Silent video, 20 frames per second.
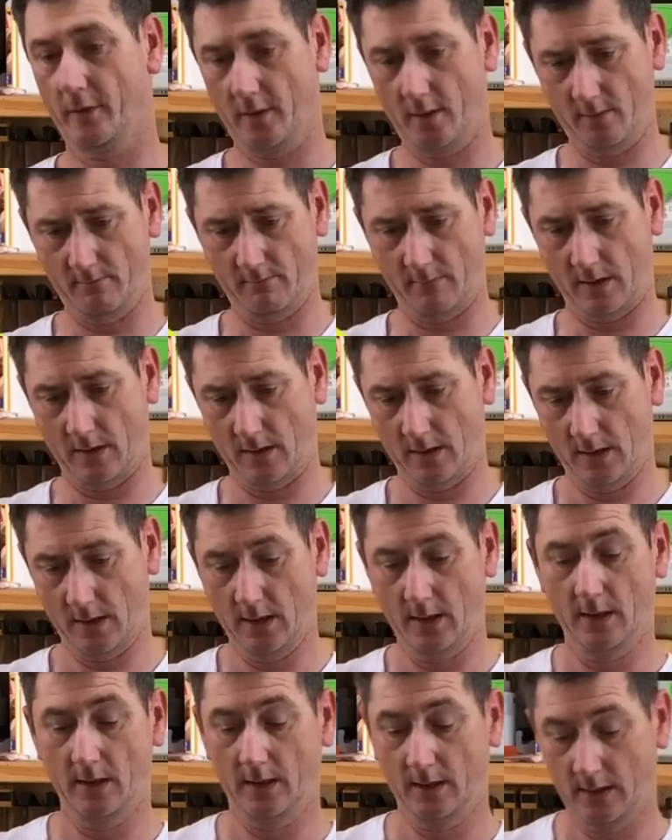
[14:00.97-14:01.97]
them.
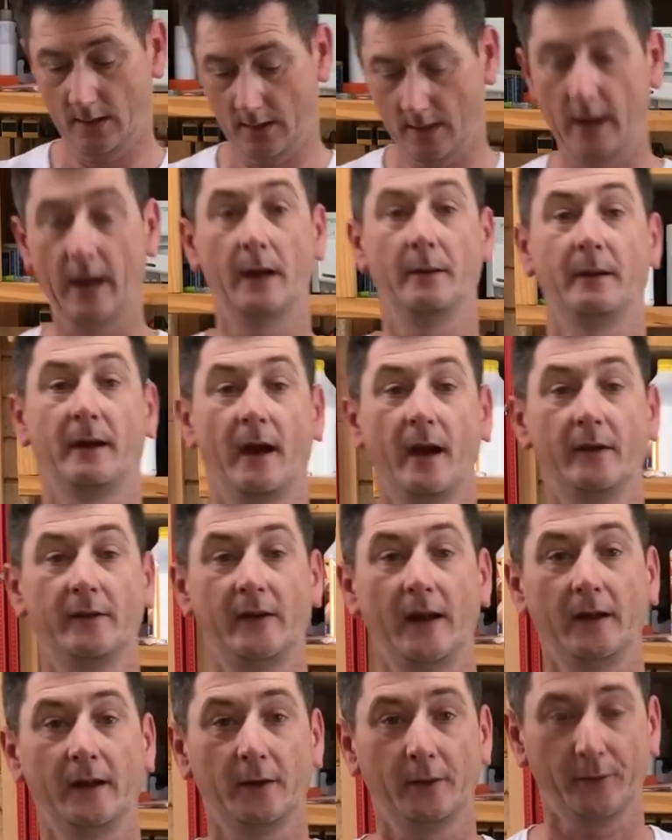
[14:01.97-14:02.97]
Here we go.
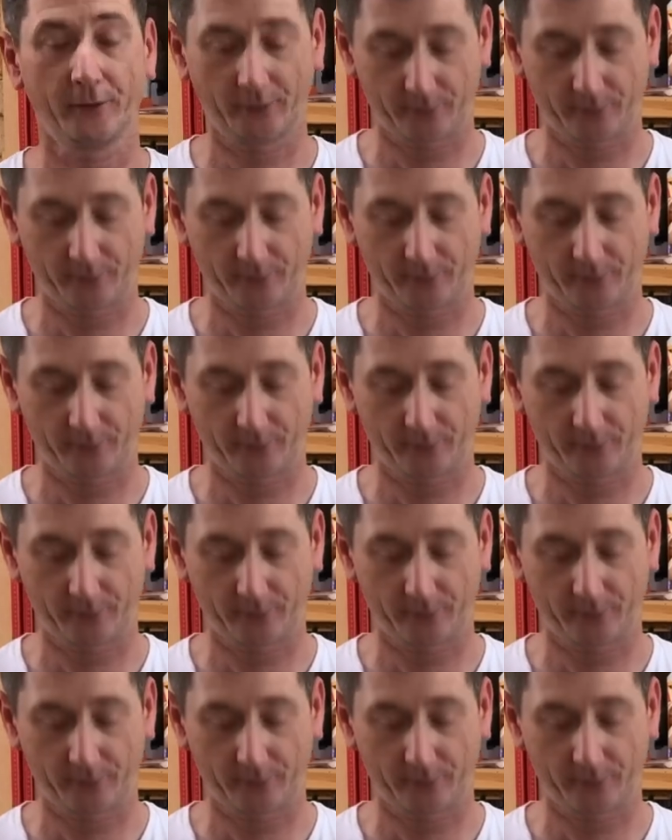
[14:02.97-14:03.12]
Technical